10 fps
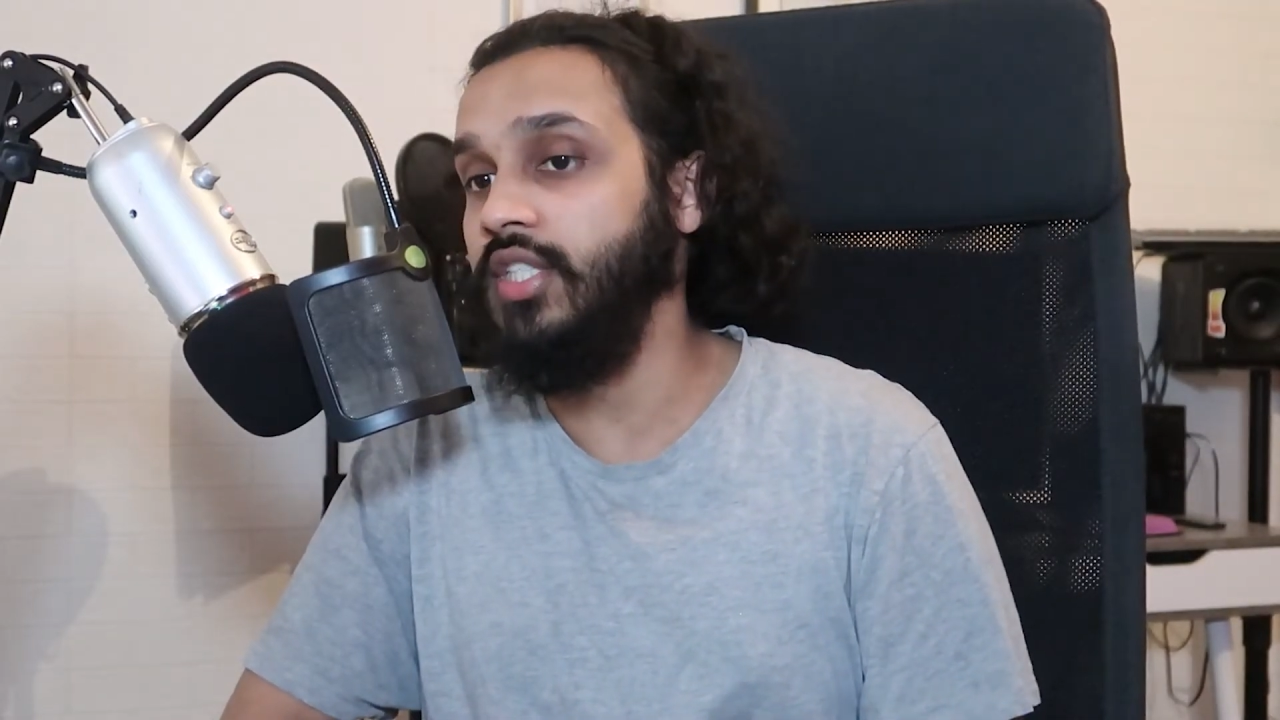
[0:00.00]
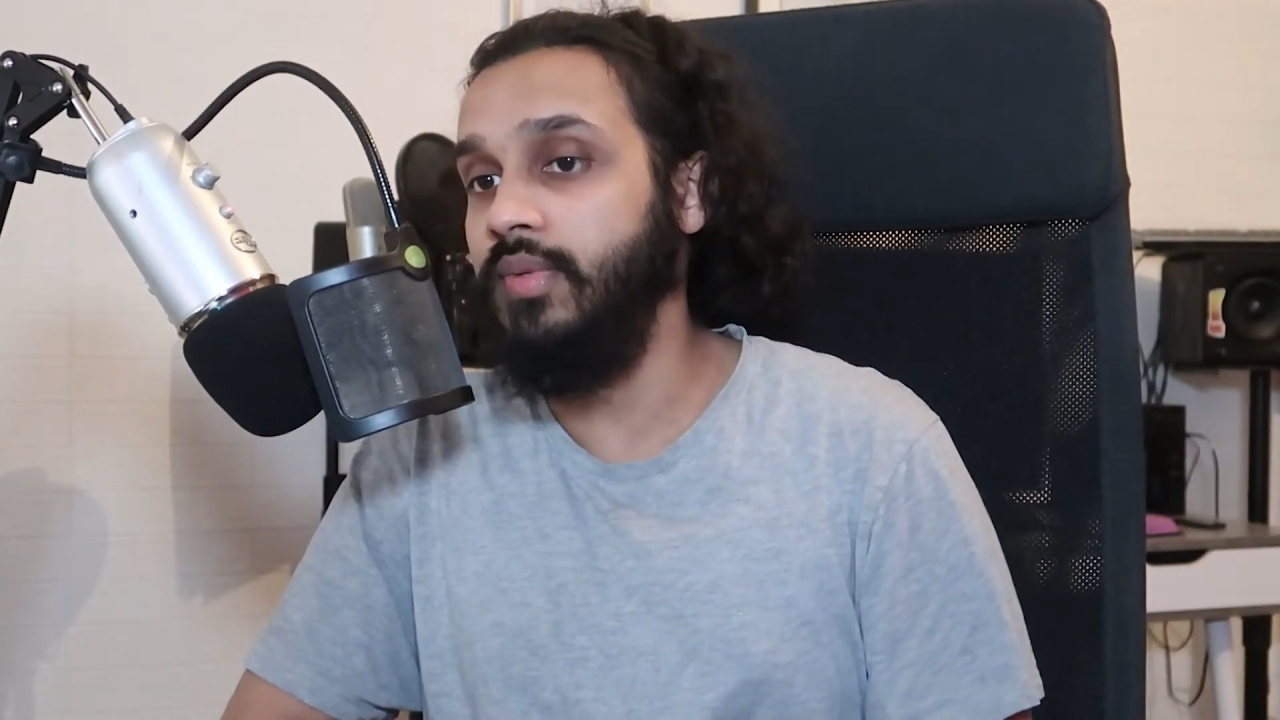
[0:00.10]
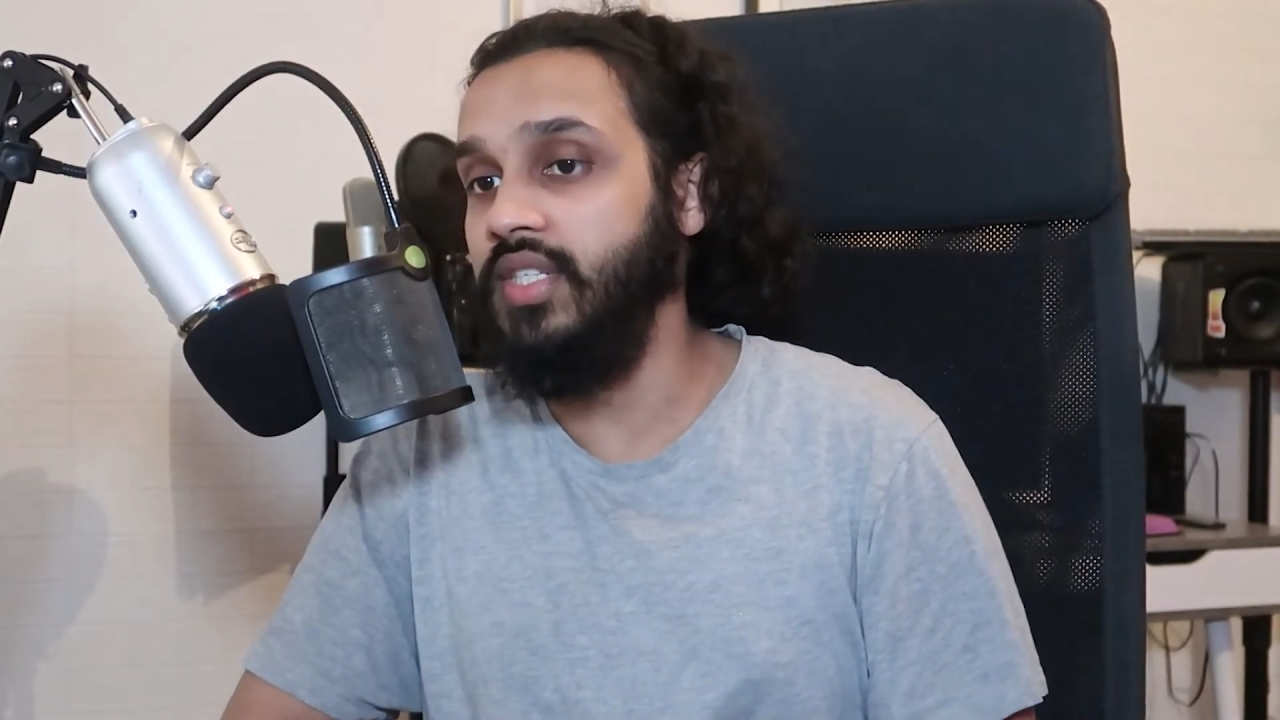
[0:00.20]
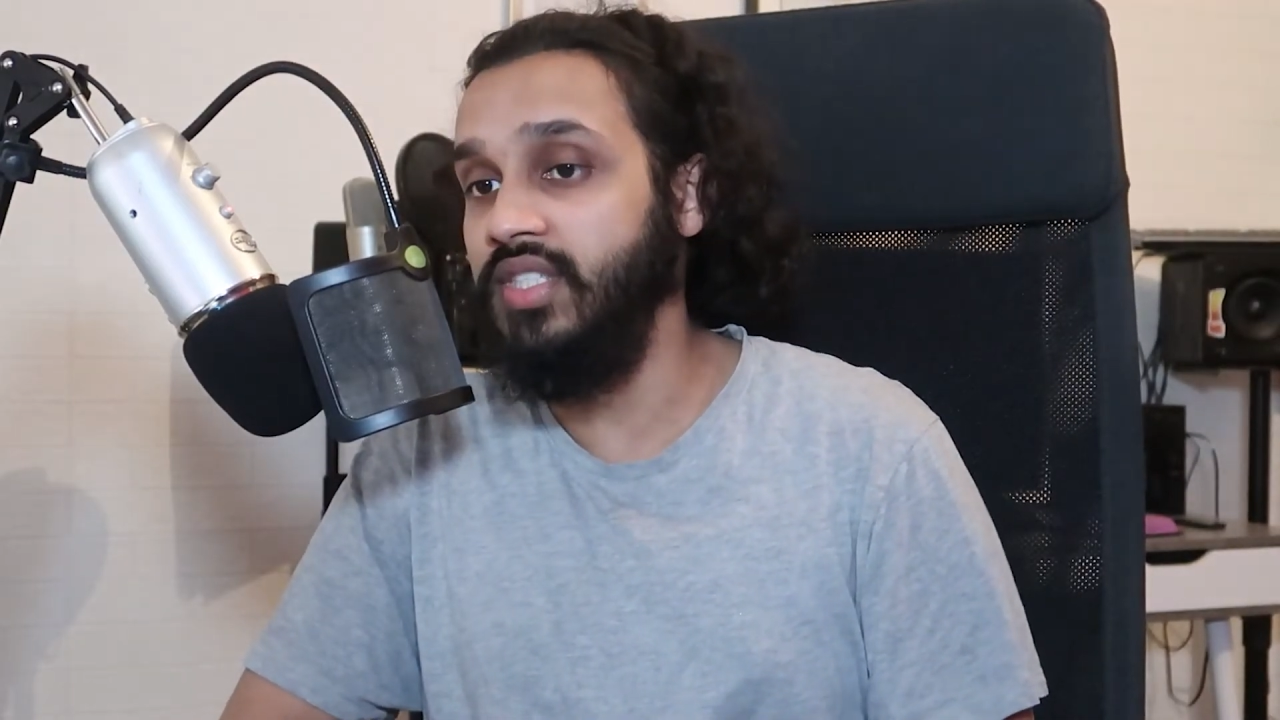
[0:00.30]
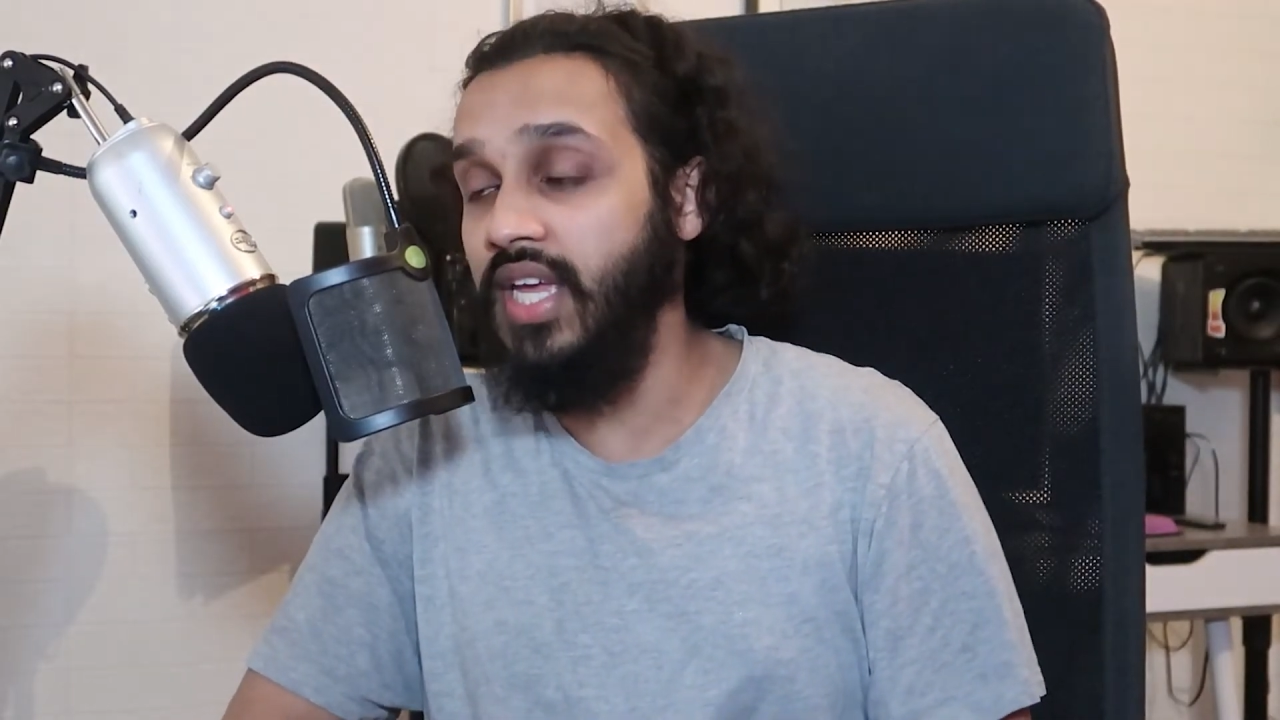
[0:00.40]
he's
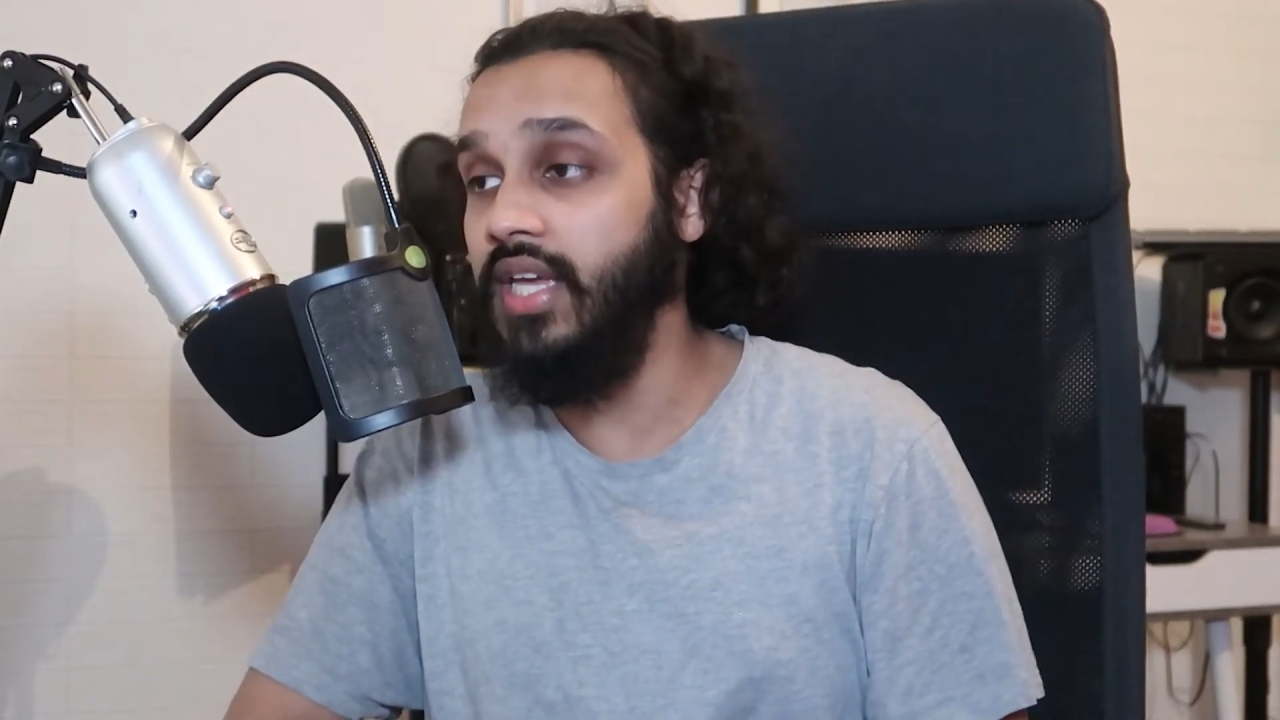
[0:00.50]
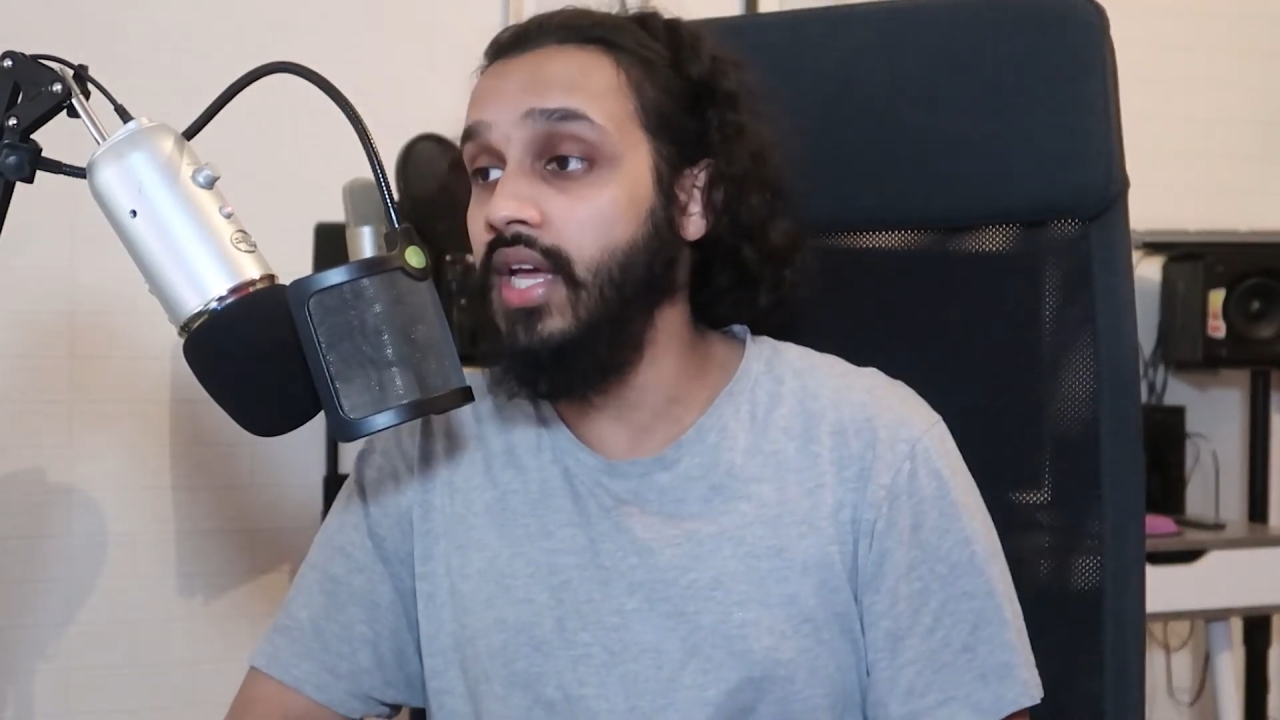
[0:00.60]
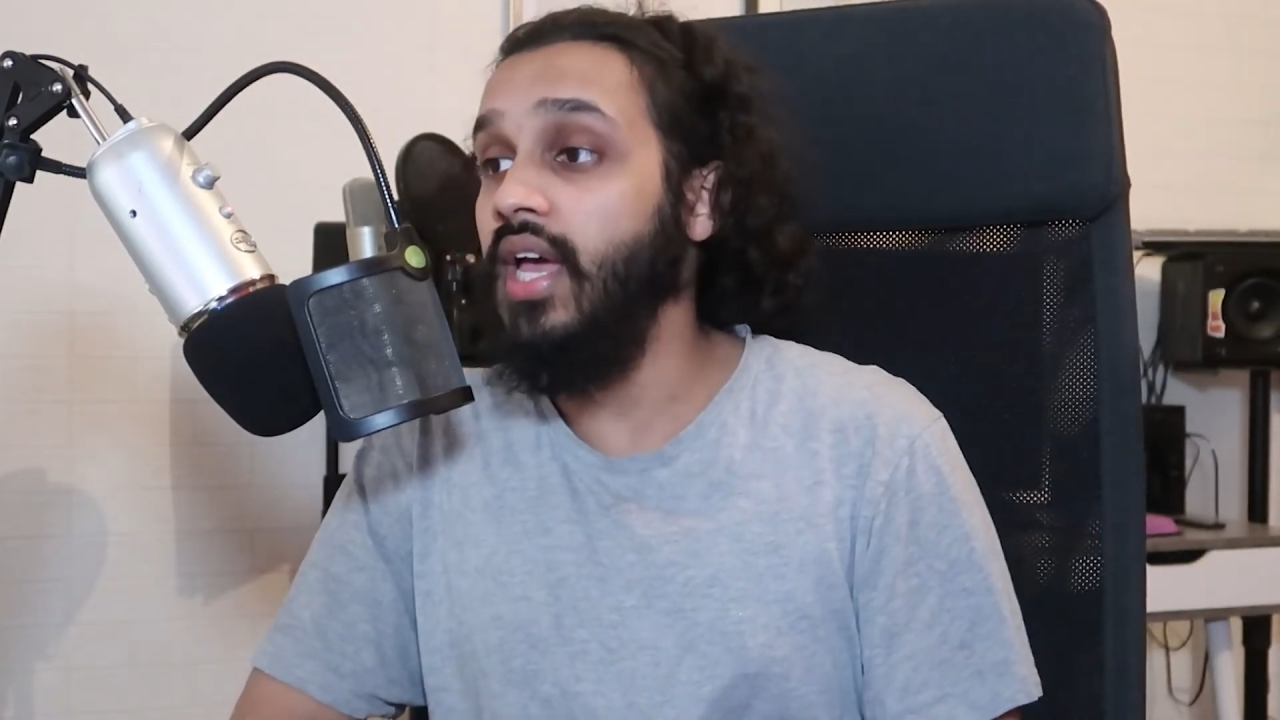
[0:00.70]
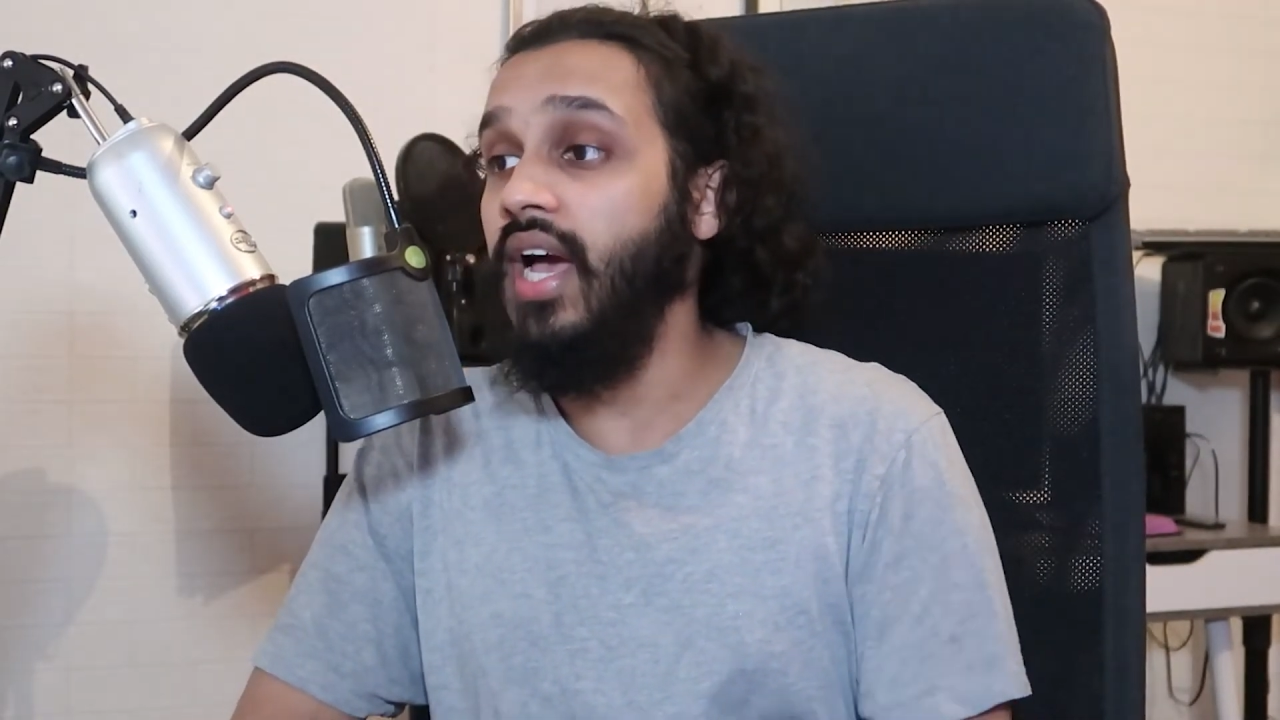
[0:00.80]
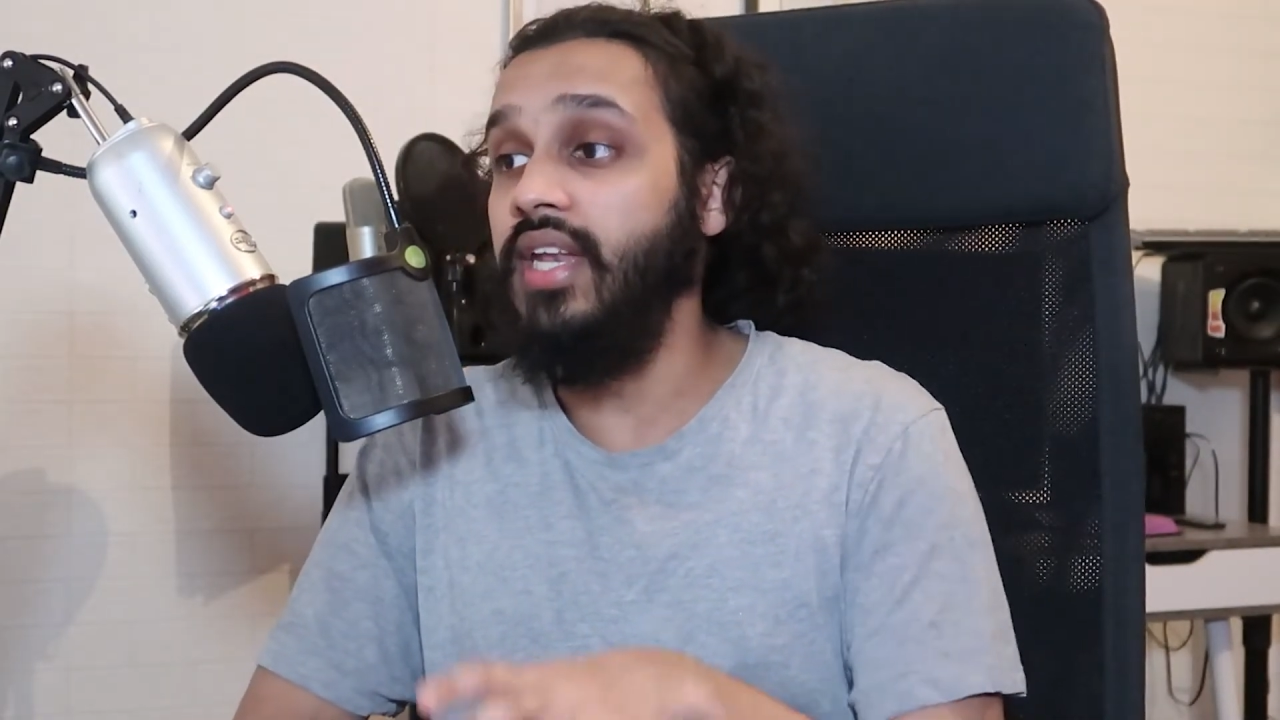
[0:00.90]
been saying.